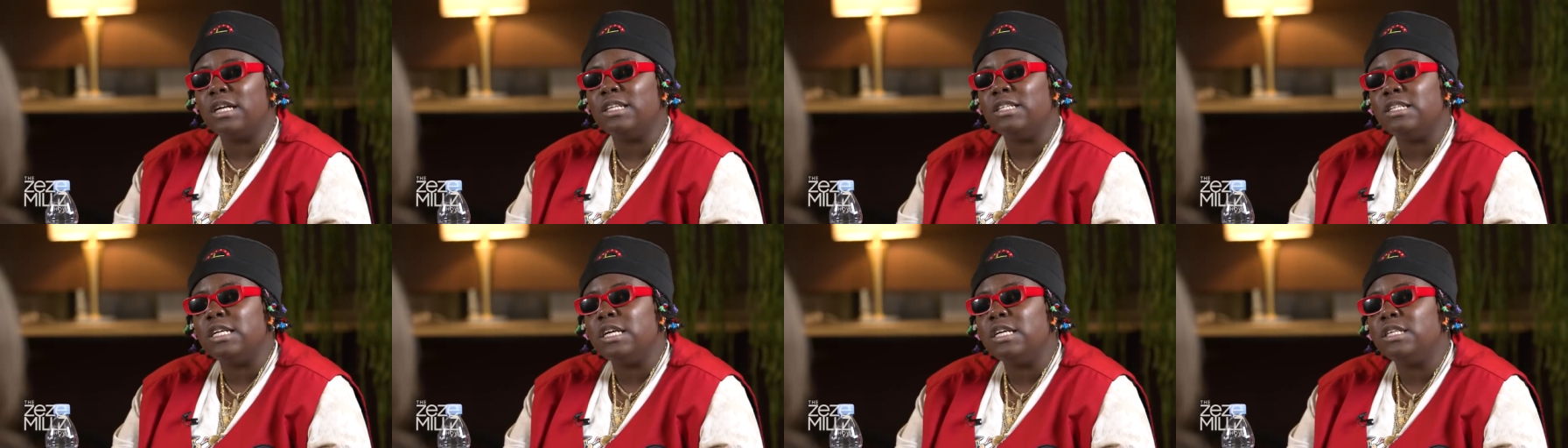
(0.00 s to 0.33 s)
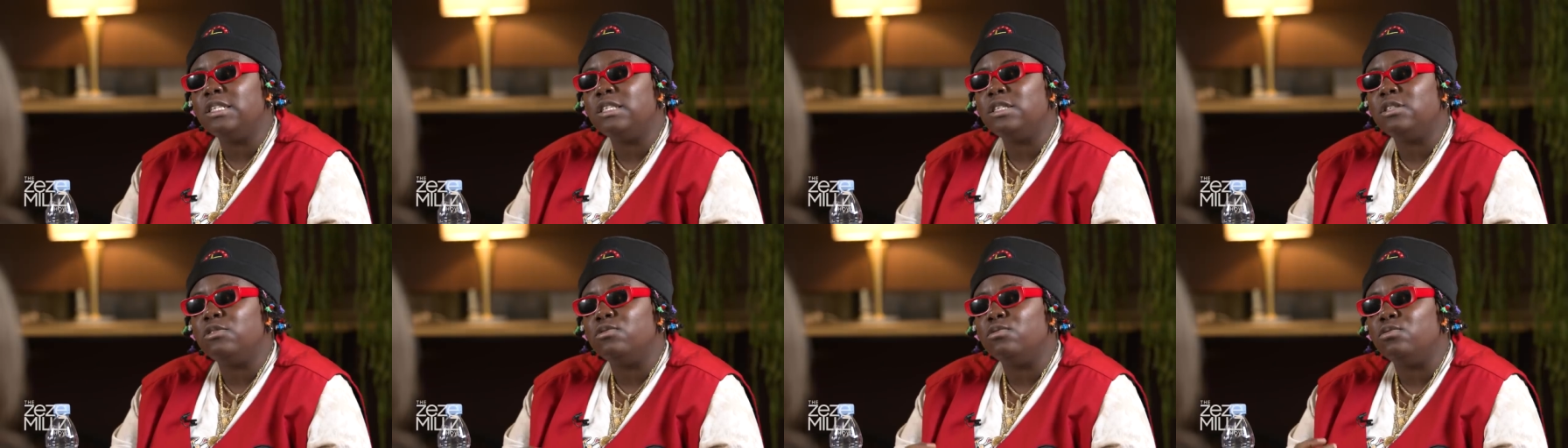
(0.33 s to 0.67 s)
can they
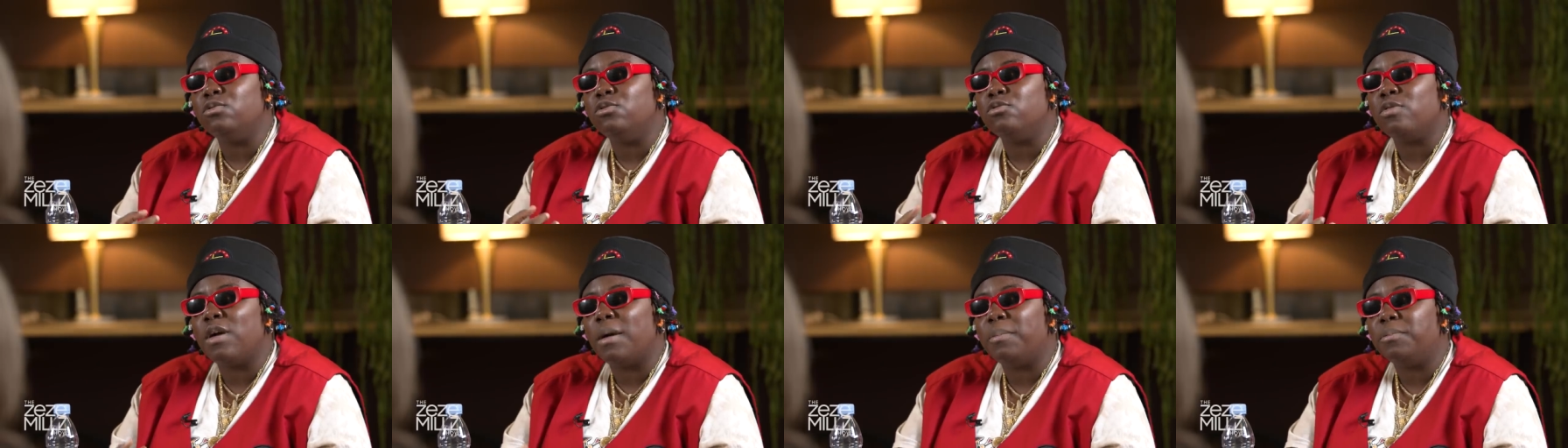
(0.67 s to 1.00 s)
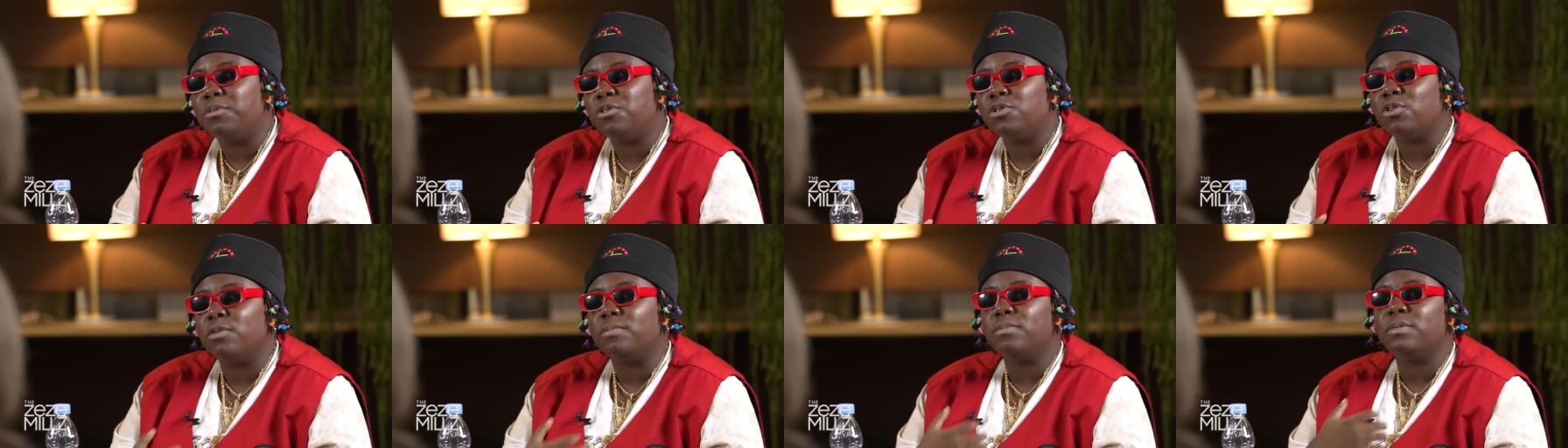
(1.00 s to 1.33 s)
still grab
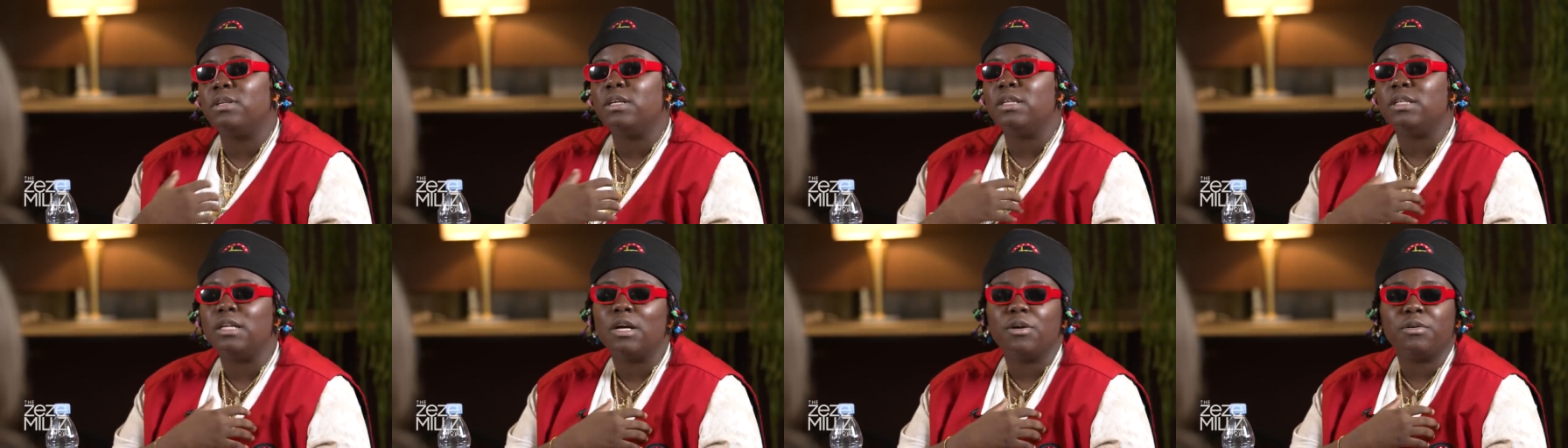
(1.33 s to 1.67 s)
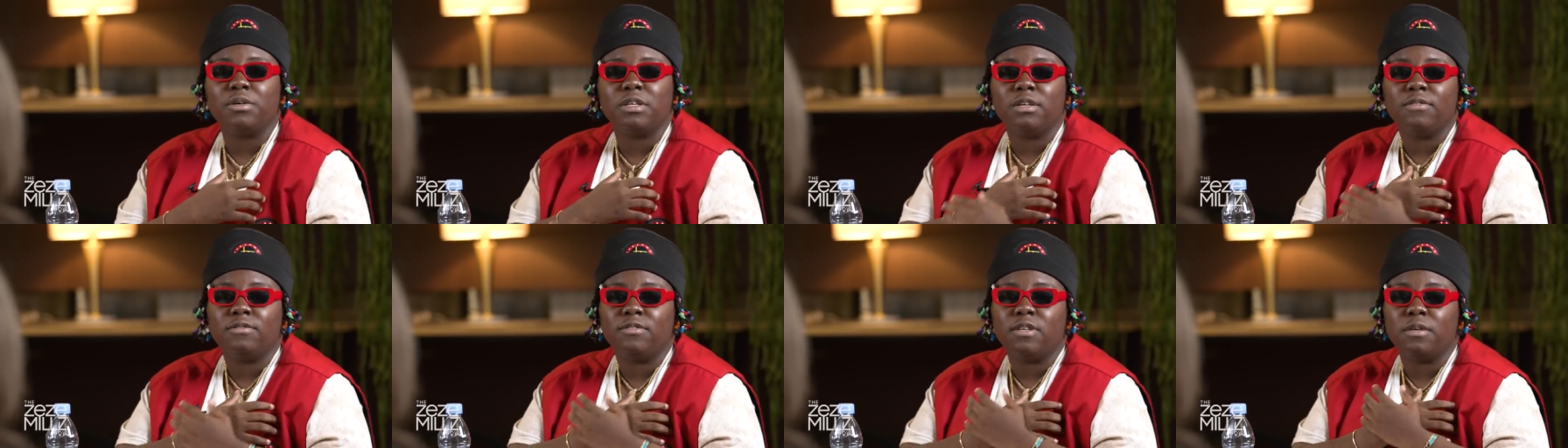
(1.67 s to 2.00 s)
something that will
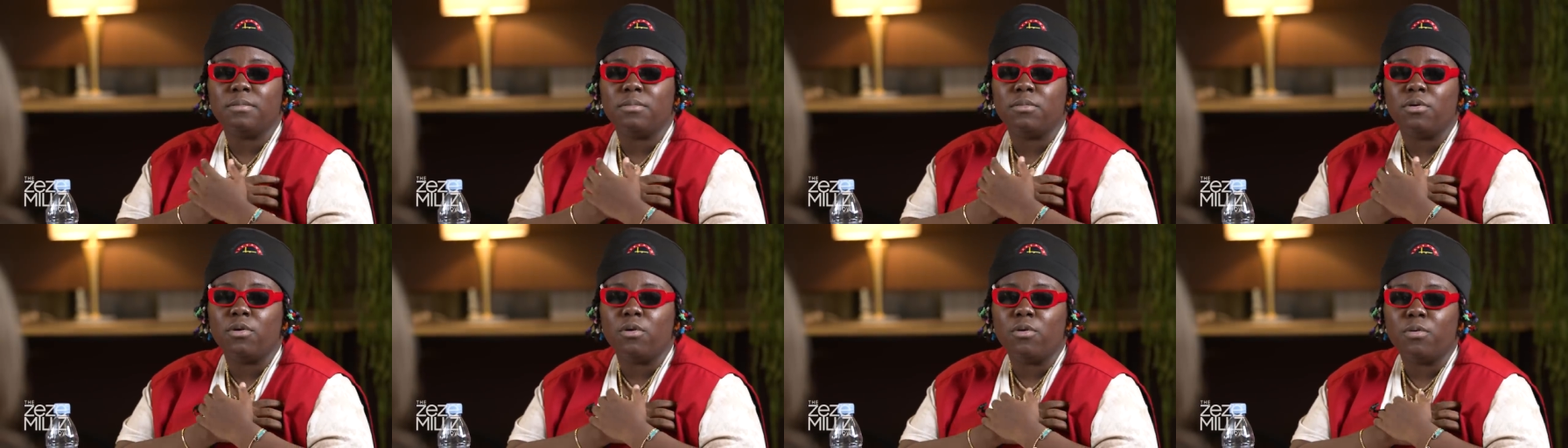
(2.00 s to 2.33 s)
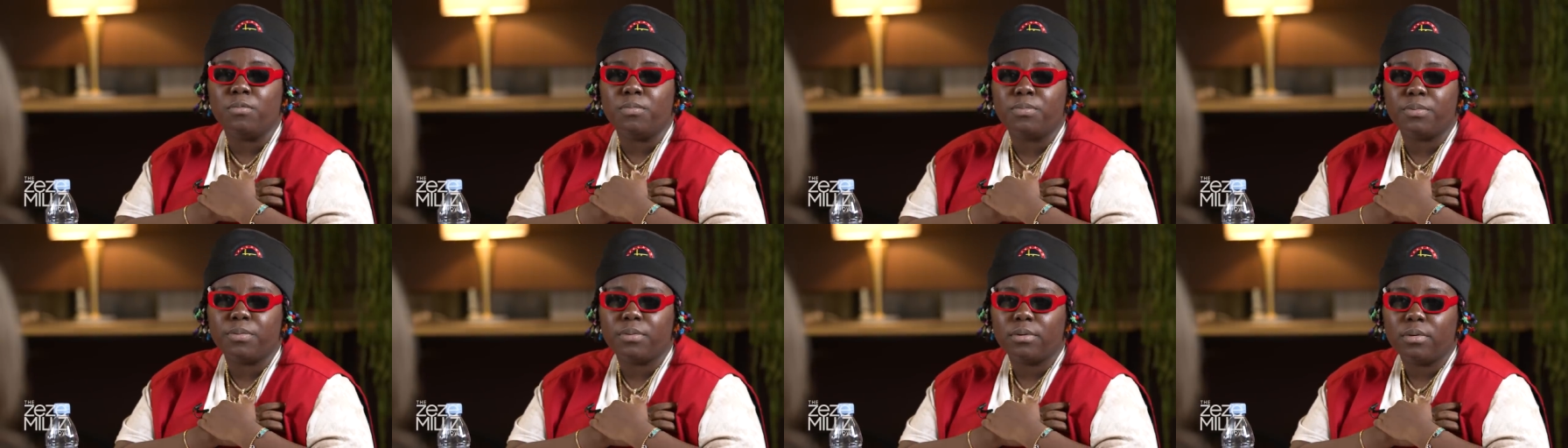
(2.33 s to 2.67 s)
give them
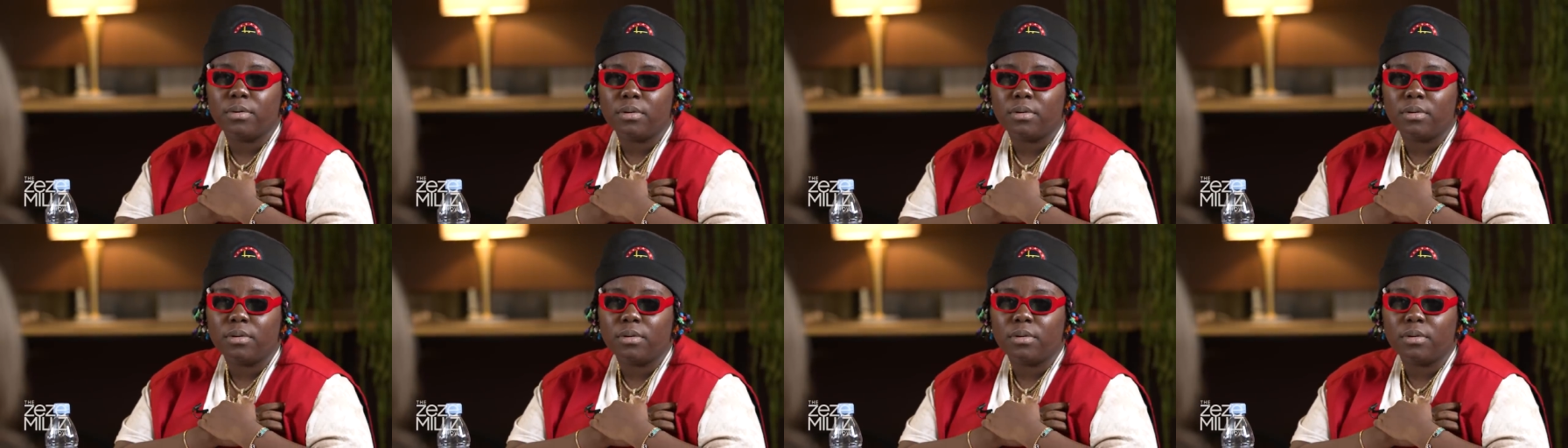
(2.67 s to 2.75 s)
hope?